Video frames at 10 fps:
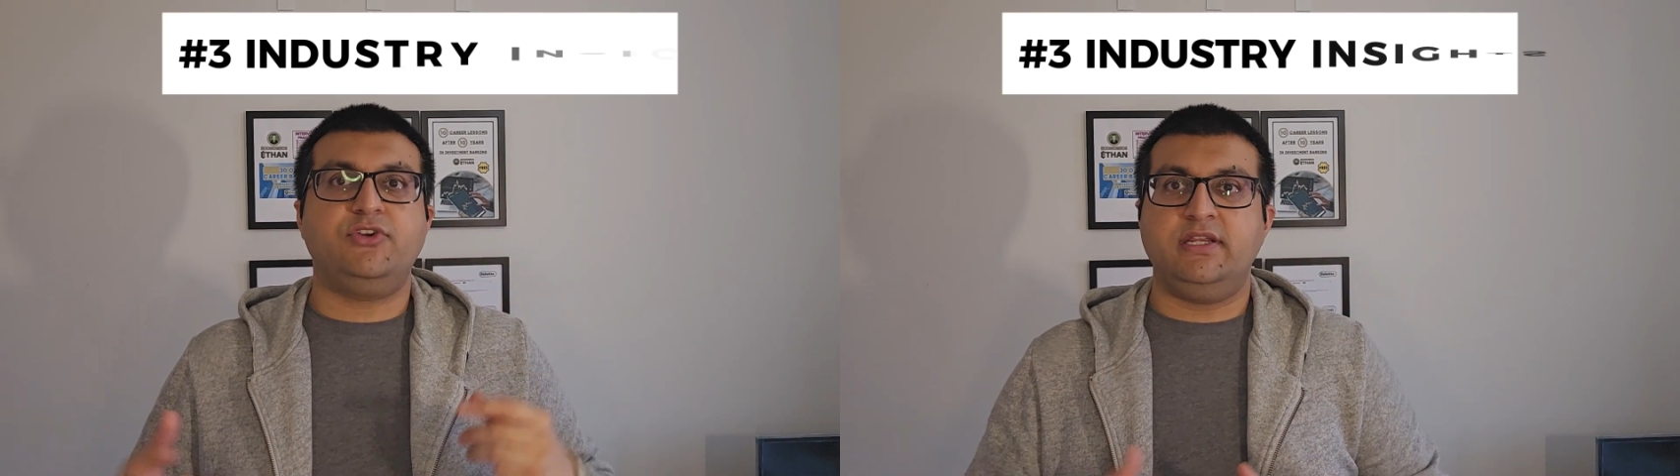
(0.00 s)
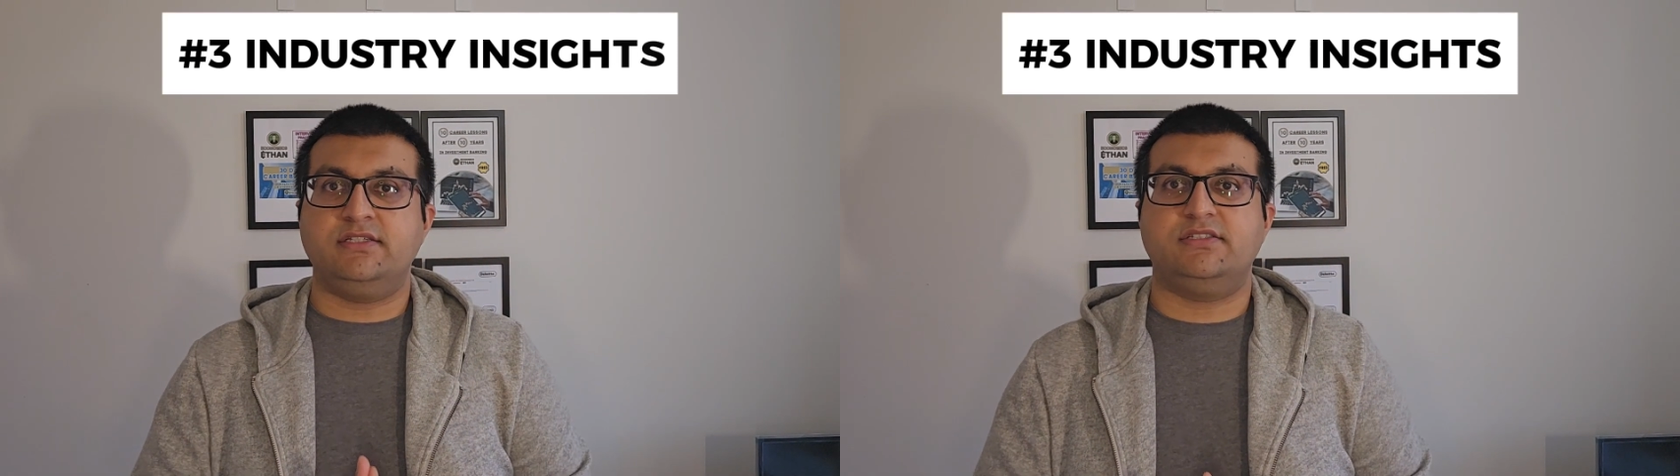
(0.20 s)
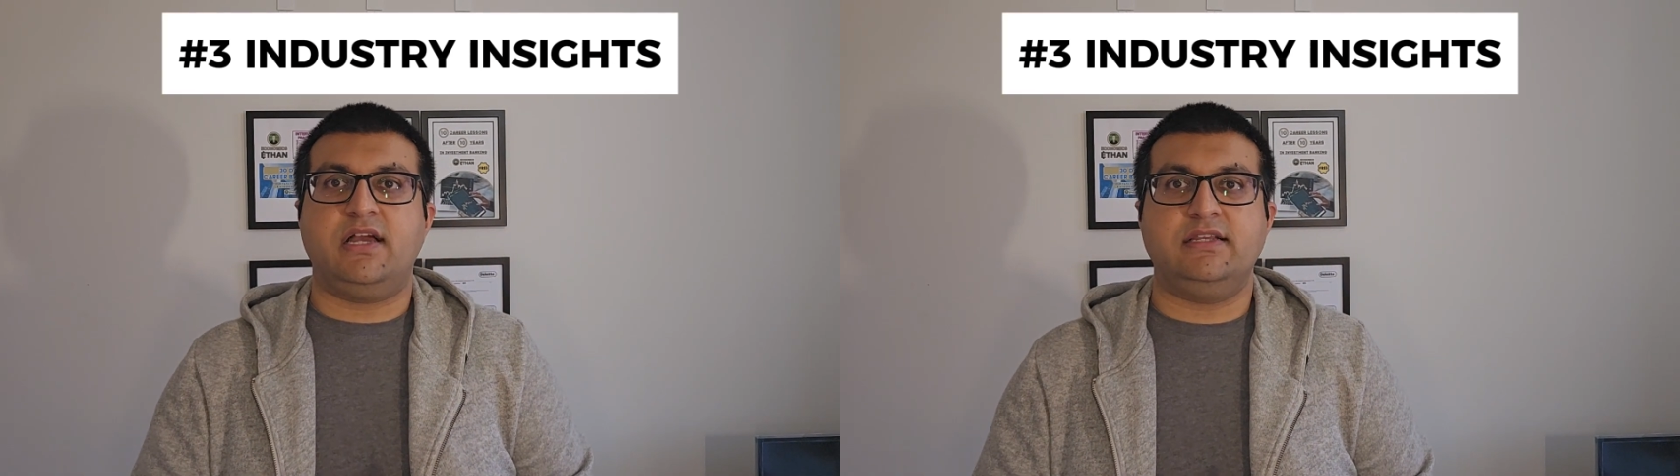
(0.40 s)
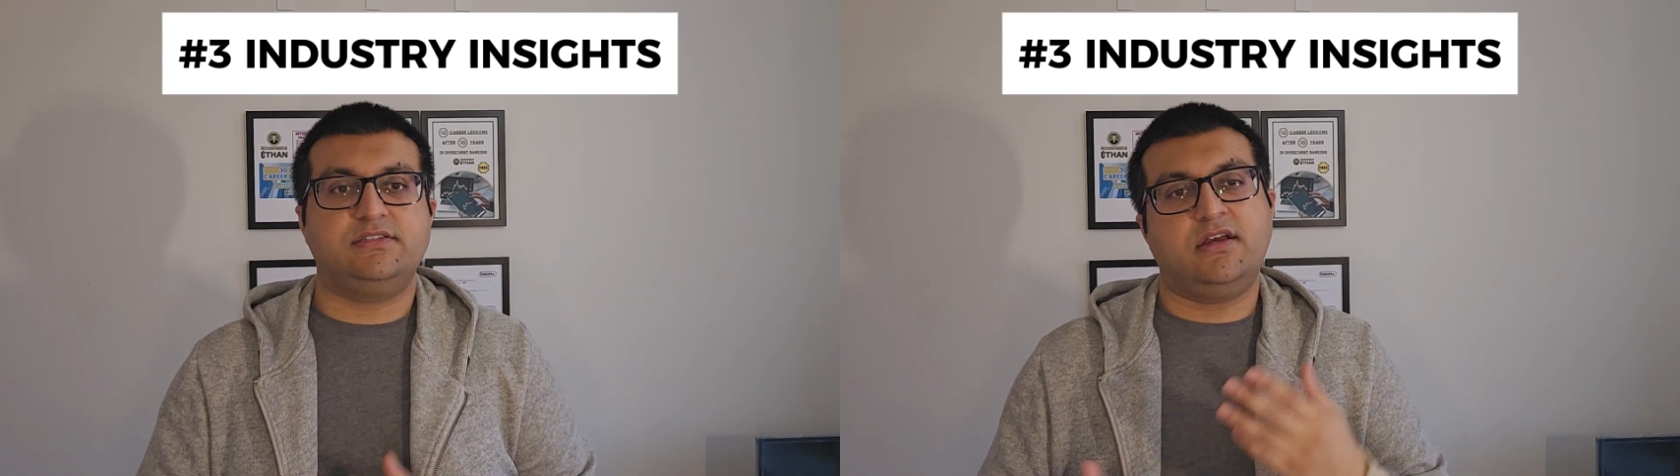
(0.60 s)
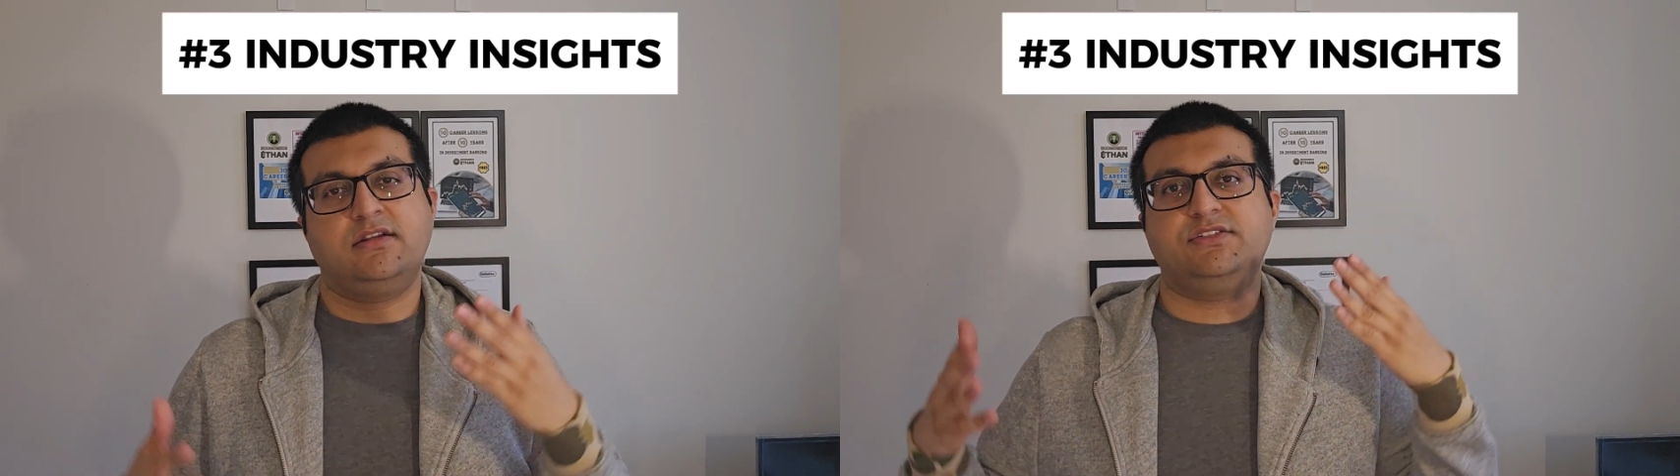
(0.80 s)
insights,
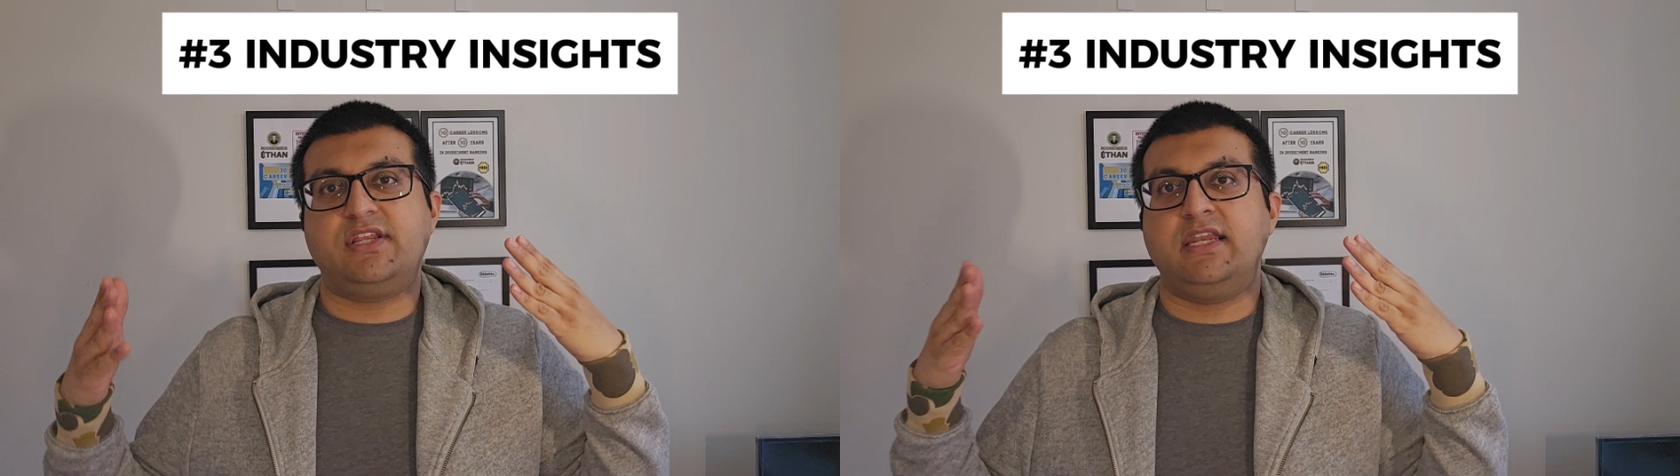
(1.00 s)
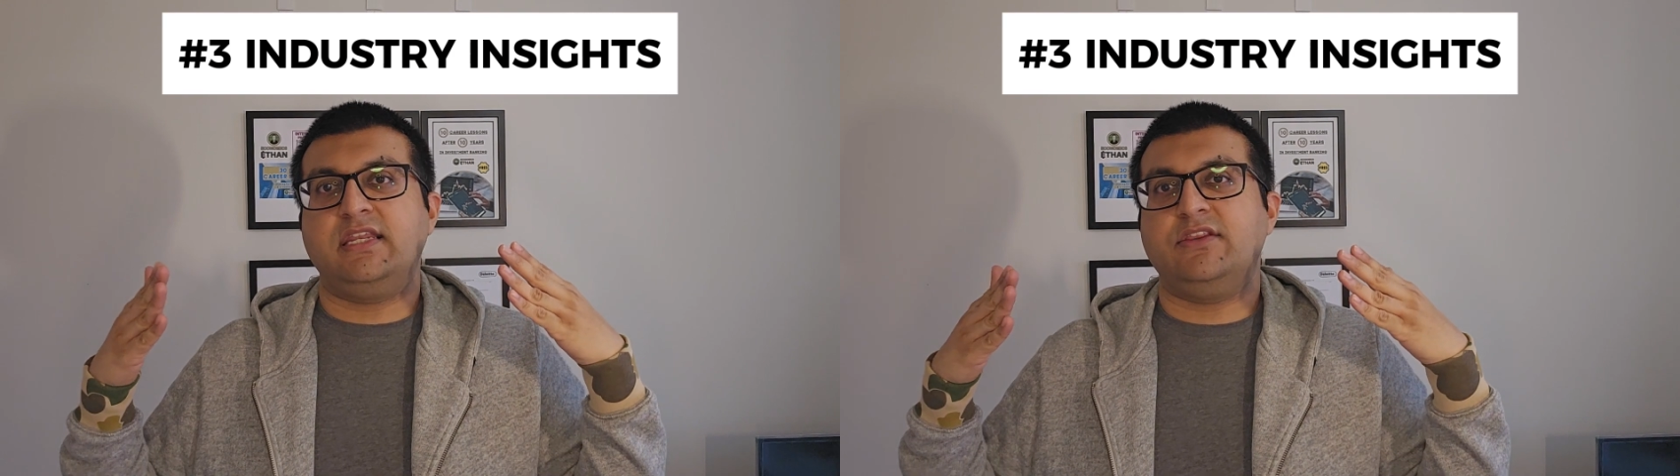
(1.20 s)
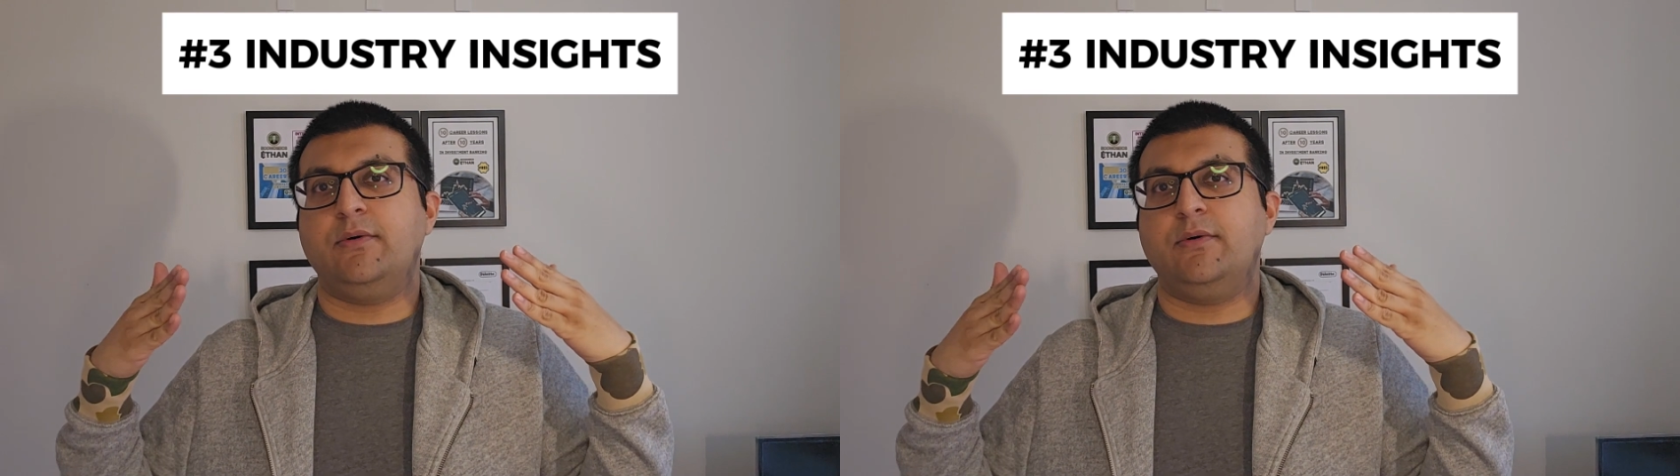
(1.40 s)
understanding